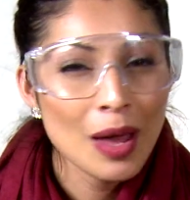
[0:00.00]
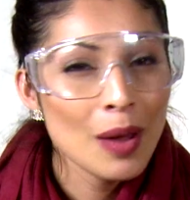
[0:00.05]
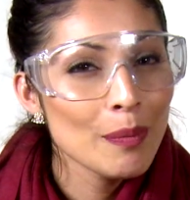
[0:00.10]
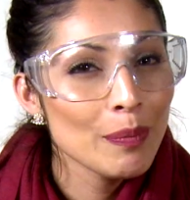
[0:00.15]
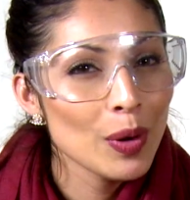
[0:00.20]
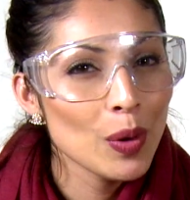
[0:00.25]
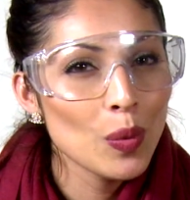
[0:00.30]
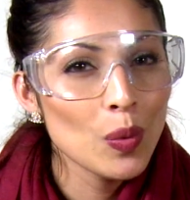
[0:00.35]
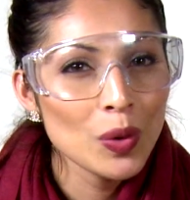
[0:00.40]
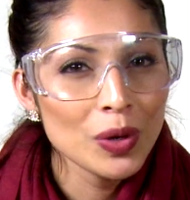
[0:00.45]

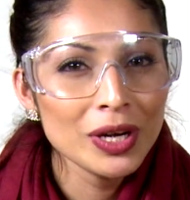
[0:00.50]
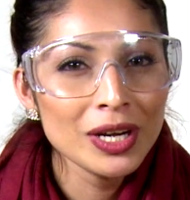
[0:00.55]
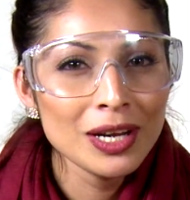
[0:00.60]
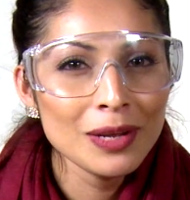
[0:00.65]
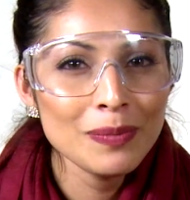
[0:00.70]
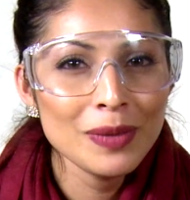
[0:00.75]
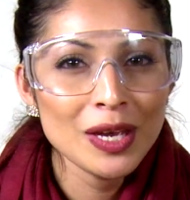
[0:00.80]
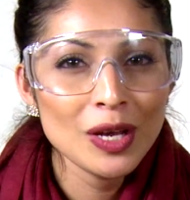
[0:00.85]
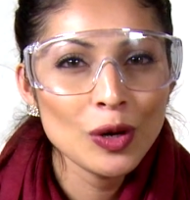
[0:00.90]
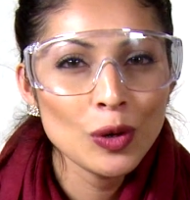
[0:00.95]
But wouldn't it
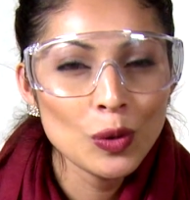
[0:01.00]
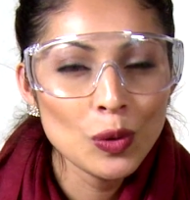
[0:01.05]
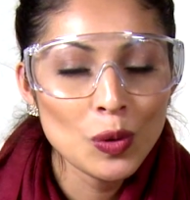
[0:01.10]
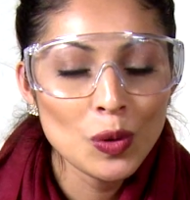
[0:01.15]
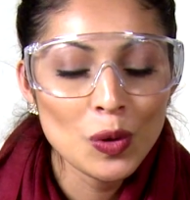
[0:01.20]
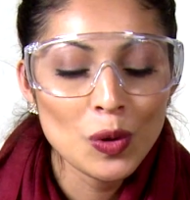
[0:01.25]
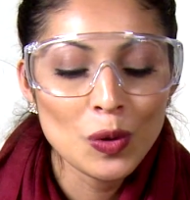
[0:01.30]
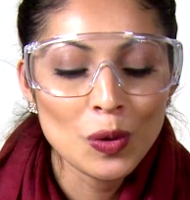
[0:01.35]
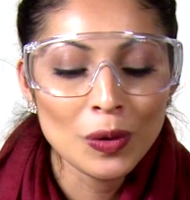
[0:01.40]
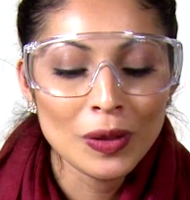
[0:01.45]
be
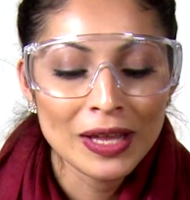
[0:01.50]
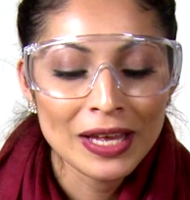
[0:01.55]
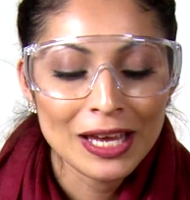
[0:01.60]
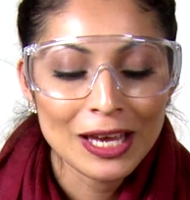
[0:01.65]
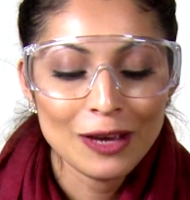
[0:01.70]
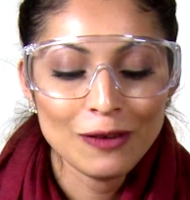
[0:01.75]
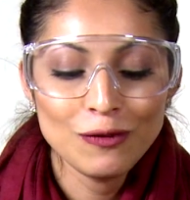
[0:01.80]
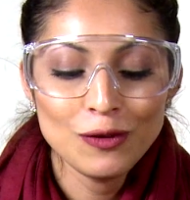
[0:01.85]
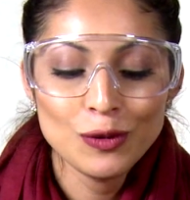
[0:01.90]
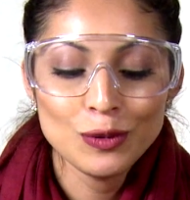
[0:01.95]
cool
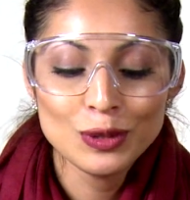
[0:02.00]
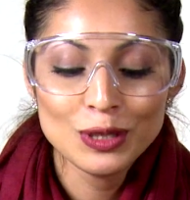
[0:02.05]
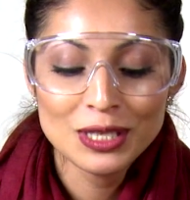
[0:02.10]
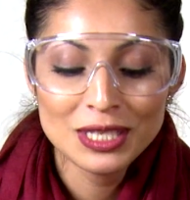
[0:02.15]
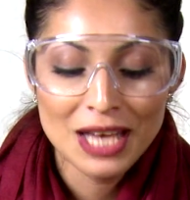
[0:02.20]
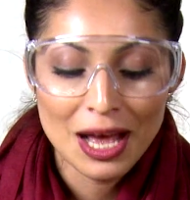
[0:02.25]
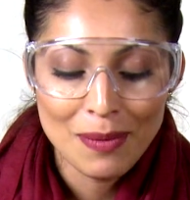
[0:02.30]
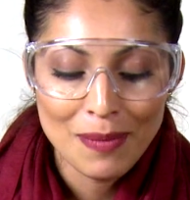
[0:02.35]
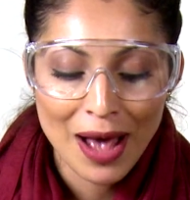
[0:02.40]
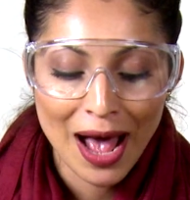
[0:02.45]
if you
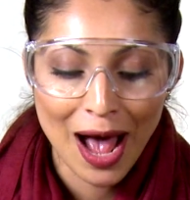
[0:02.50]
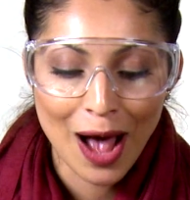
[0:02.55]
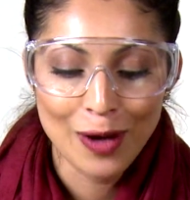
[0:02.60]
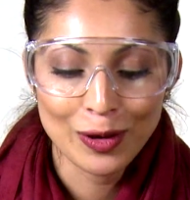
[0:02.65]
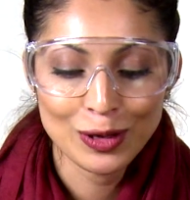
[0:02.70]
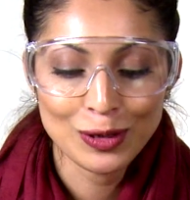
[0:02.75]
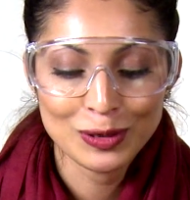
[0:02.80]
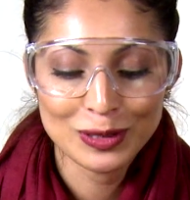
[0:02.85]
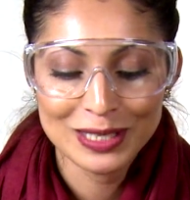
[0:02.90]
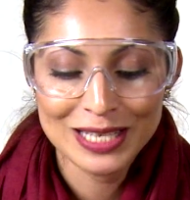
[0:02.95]
somehow
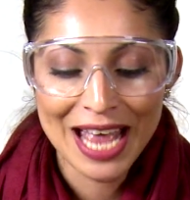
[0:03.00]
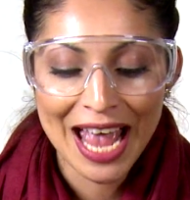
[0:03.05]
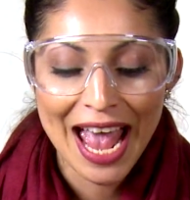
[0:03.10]
use the